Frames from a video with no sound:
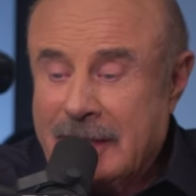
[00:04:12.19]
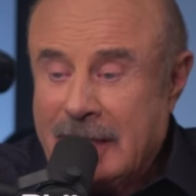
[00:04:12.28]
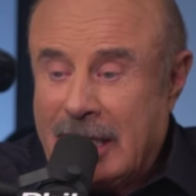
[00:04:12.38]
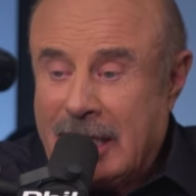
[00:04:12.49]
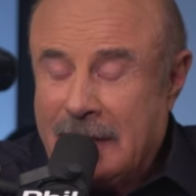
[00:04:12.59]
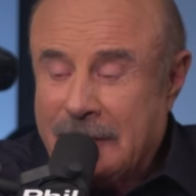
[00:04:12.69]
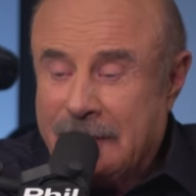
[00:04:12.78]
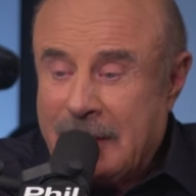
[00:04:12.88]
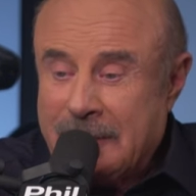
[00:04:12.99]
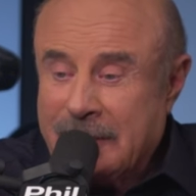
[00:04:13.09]
uh,
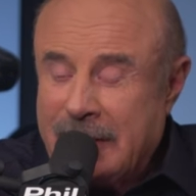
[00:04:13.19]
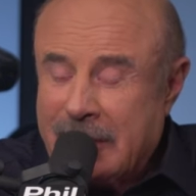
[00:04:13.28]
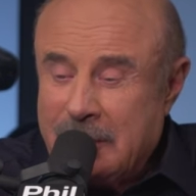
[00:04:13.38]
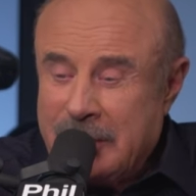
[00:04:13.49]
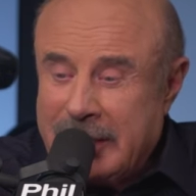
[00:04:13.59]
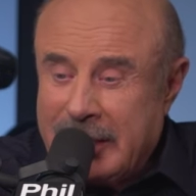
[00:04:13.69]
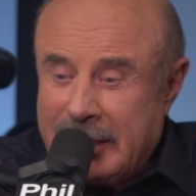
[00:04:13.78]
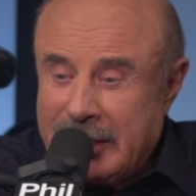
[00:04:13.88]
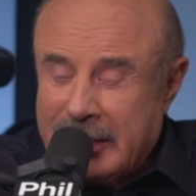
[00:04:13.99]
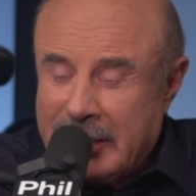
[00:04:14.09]
from the very
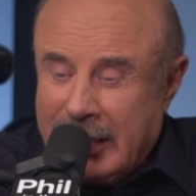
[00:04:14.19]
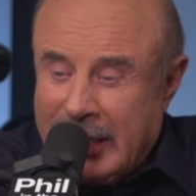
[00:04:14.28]
beginning.